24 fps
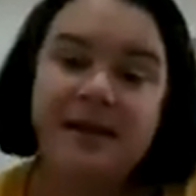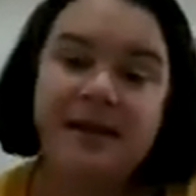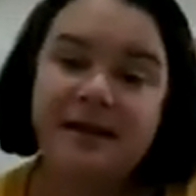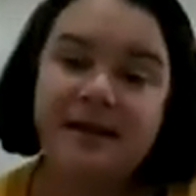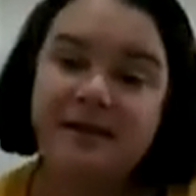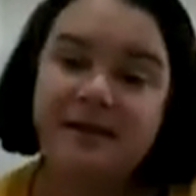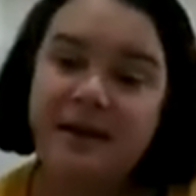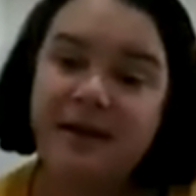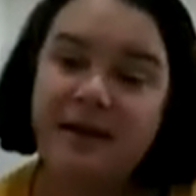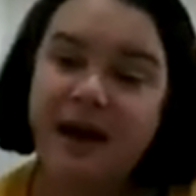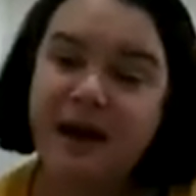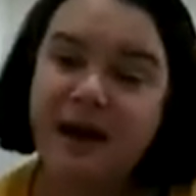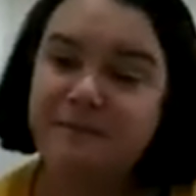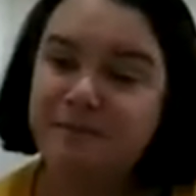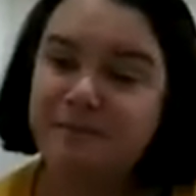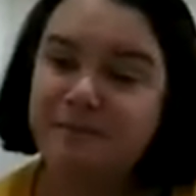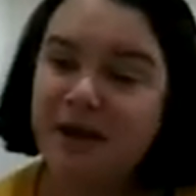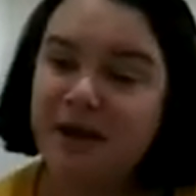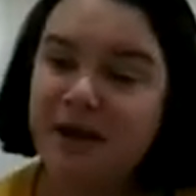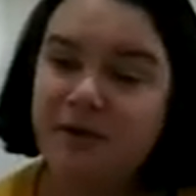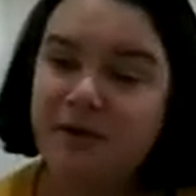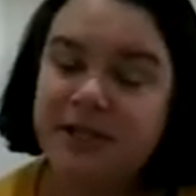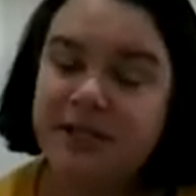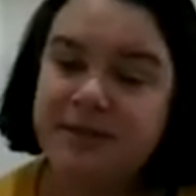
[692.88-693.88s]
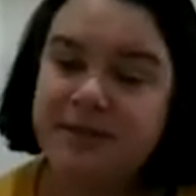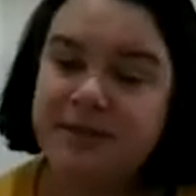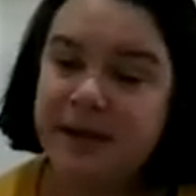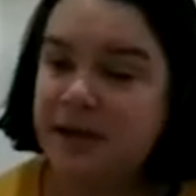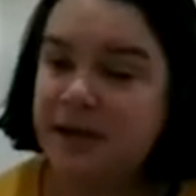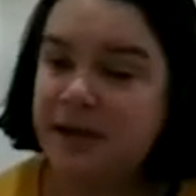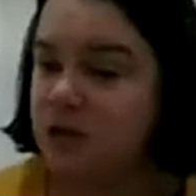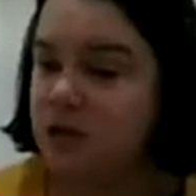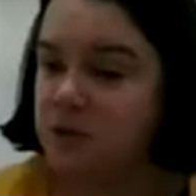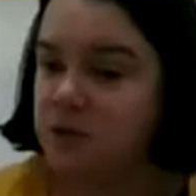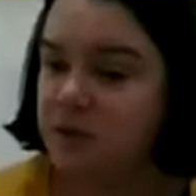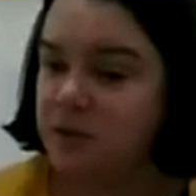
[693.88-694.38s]
I was
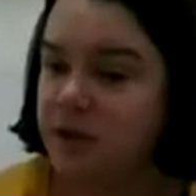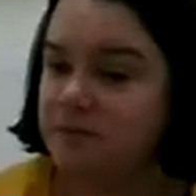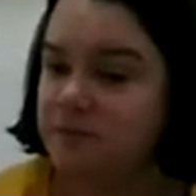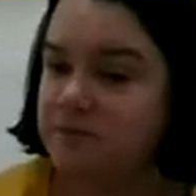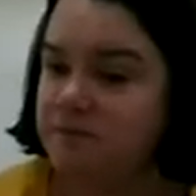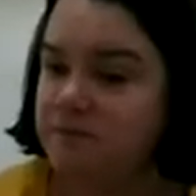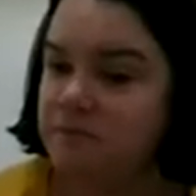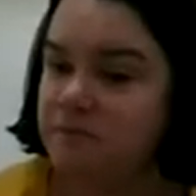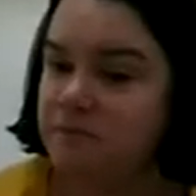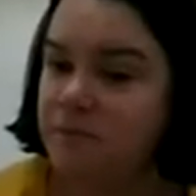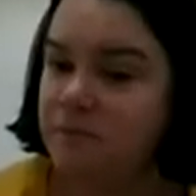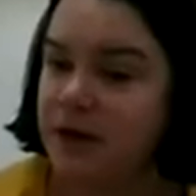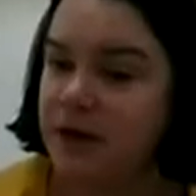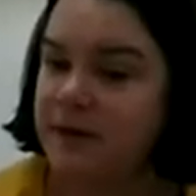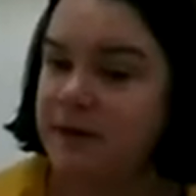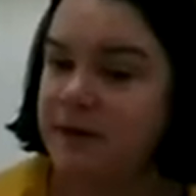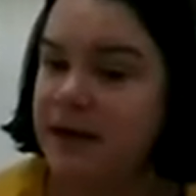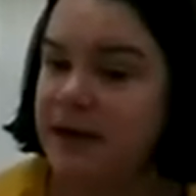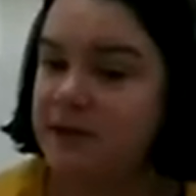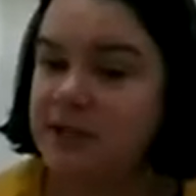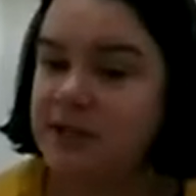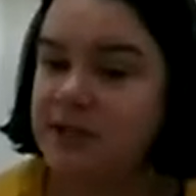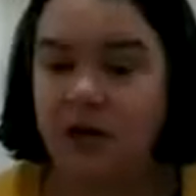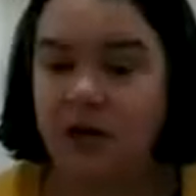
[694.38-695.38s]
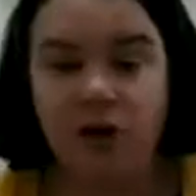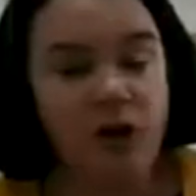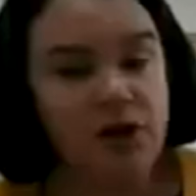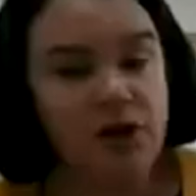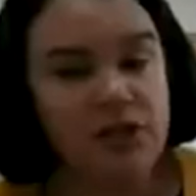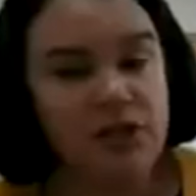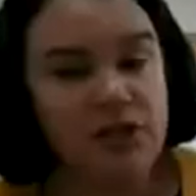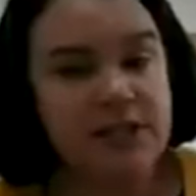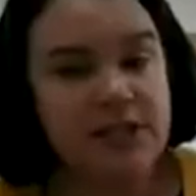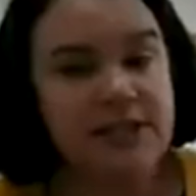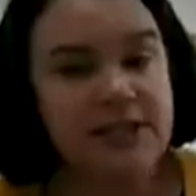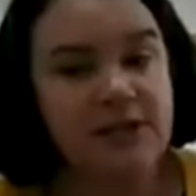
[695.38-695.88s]
speaking to one of our
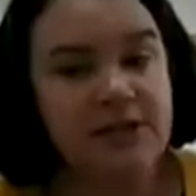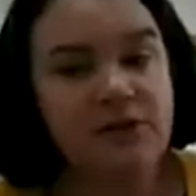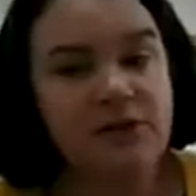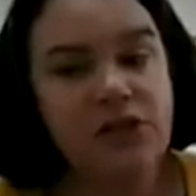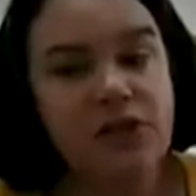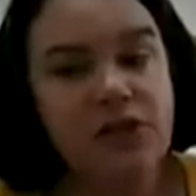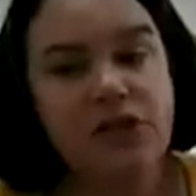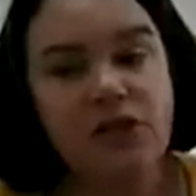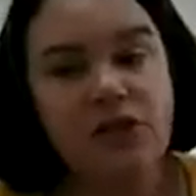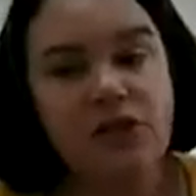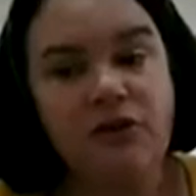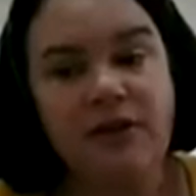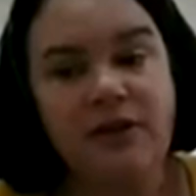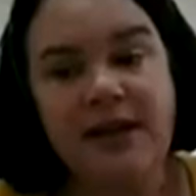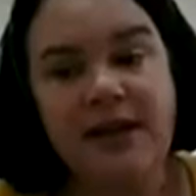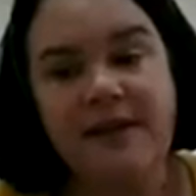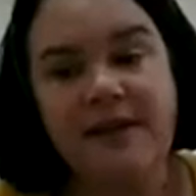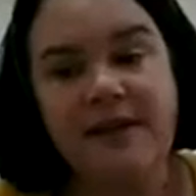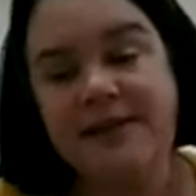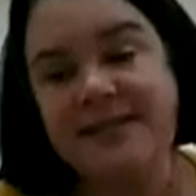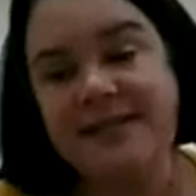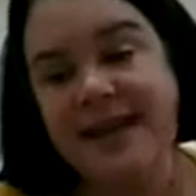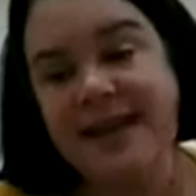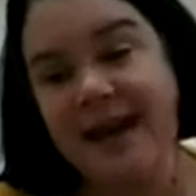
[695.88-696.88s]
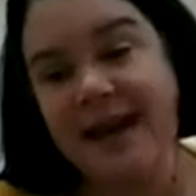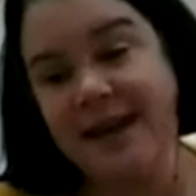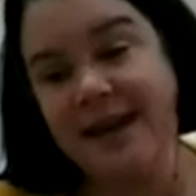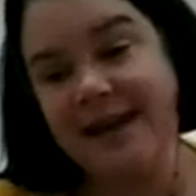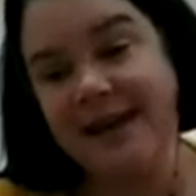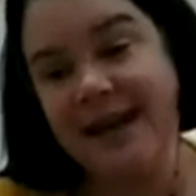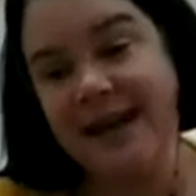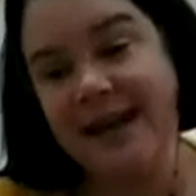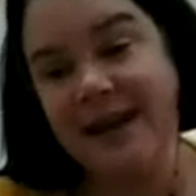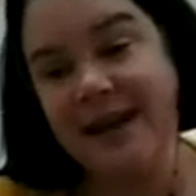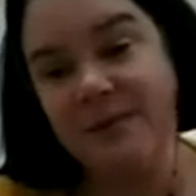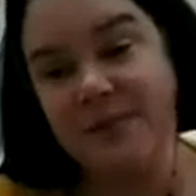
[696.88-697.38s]
psychologists here in Geelong the other day,
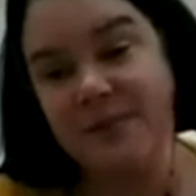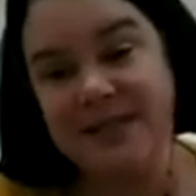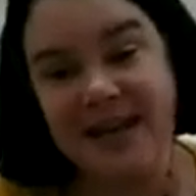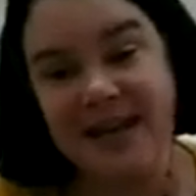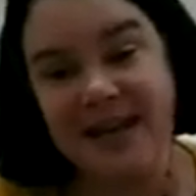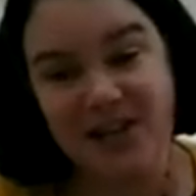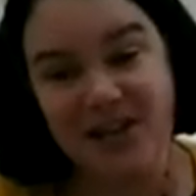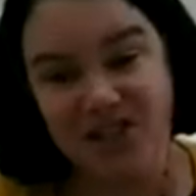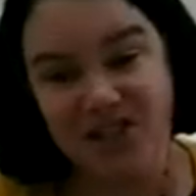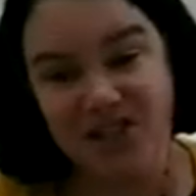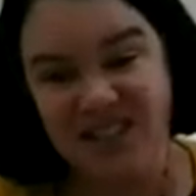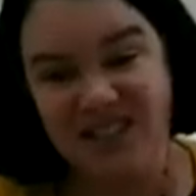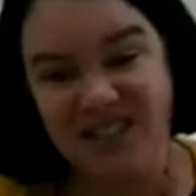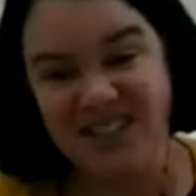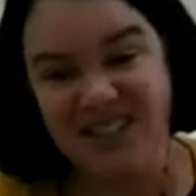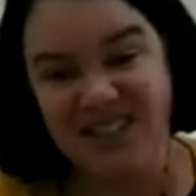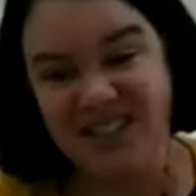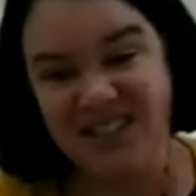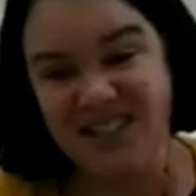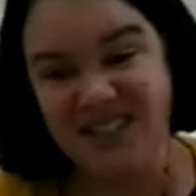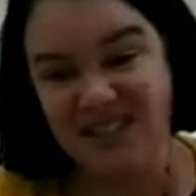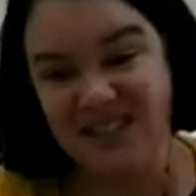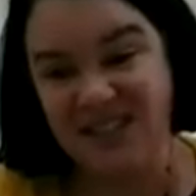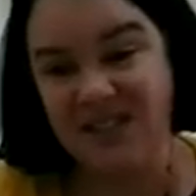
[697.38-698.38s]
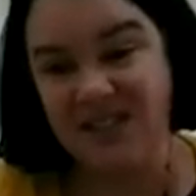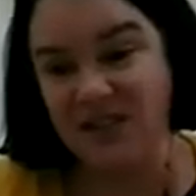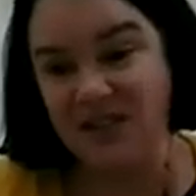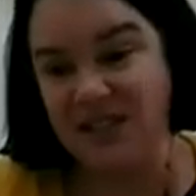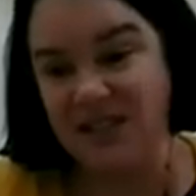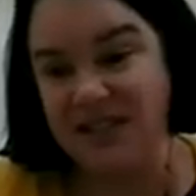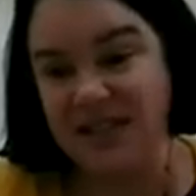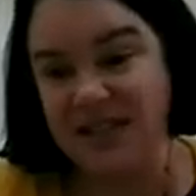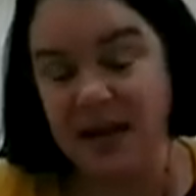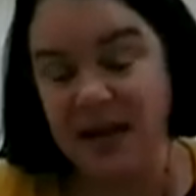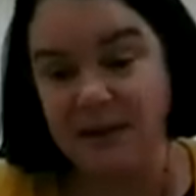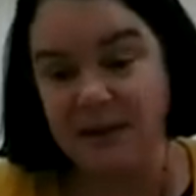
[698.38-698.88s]
and he was actually just sort of
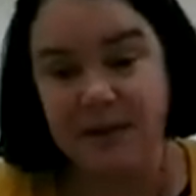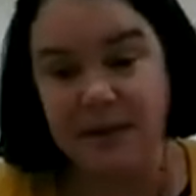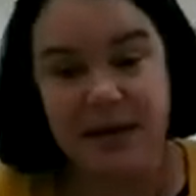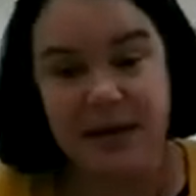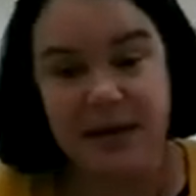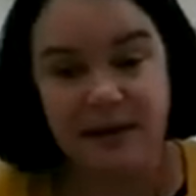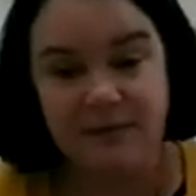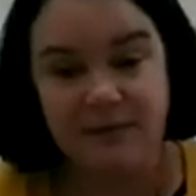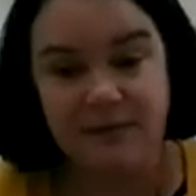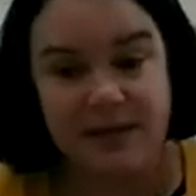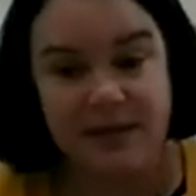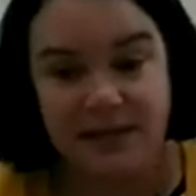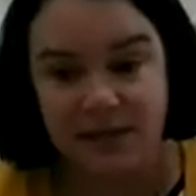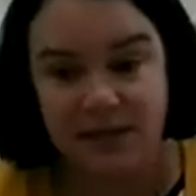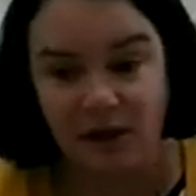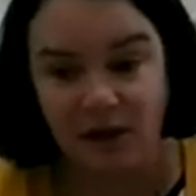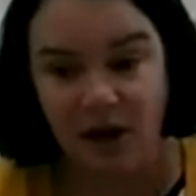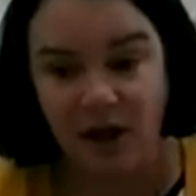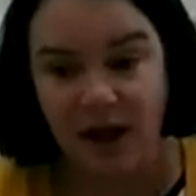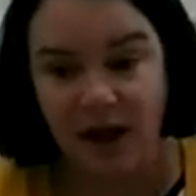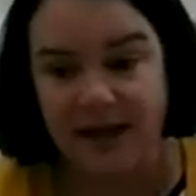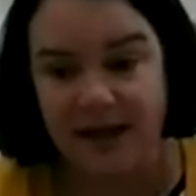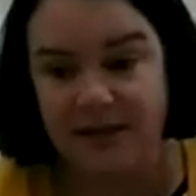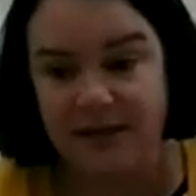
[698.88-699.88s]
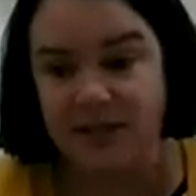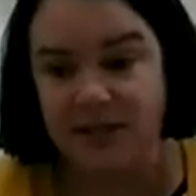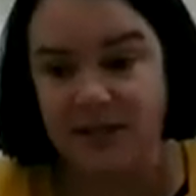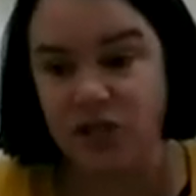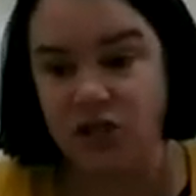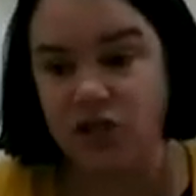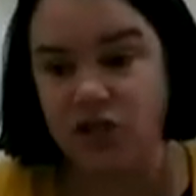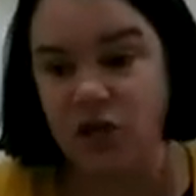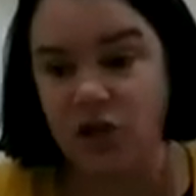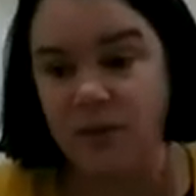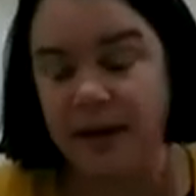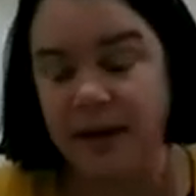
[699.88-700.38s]
saying many of his clients are
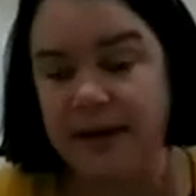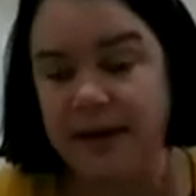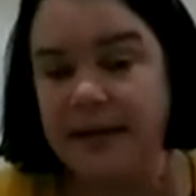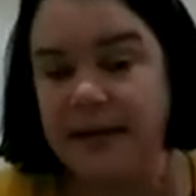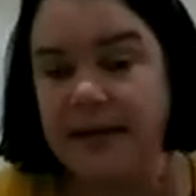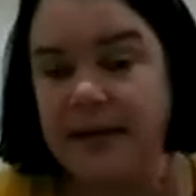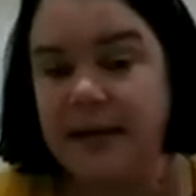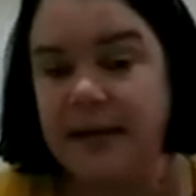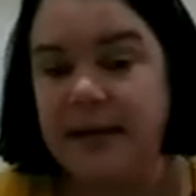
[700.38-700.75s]
showing,